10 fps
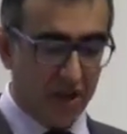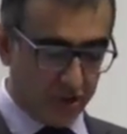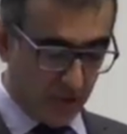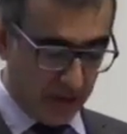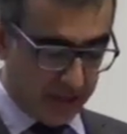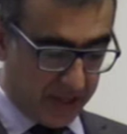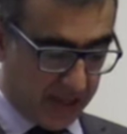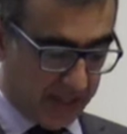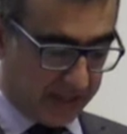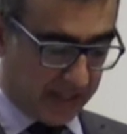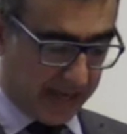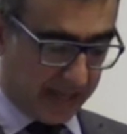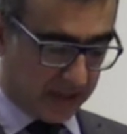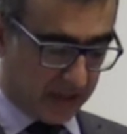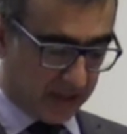So I think
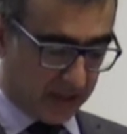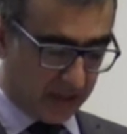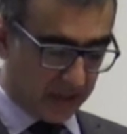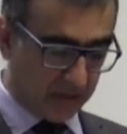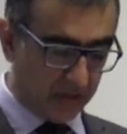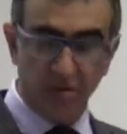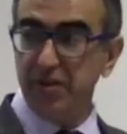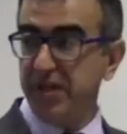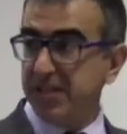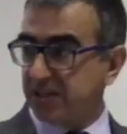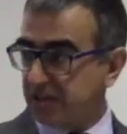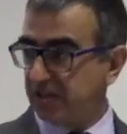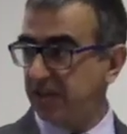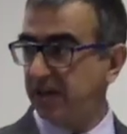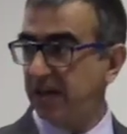that all this
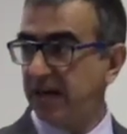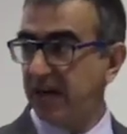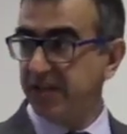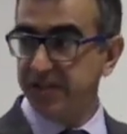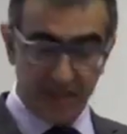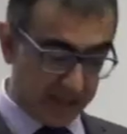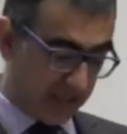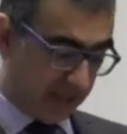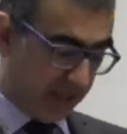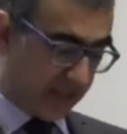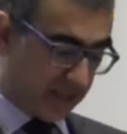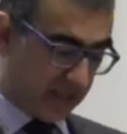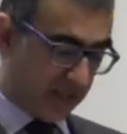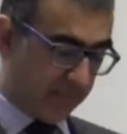analysis that is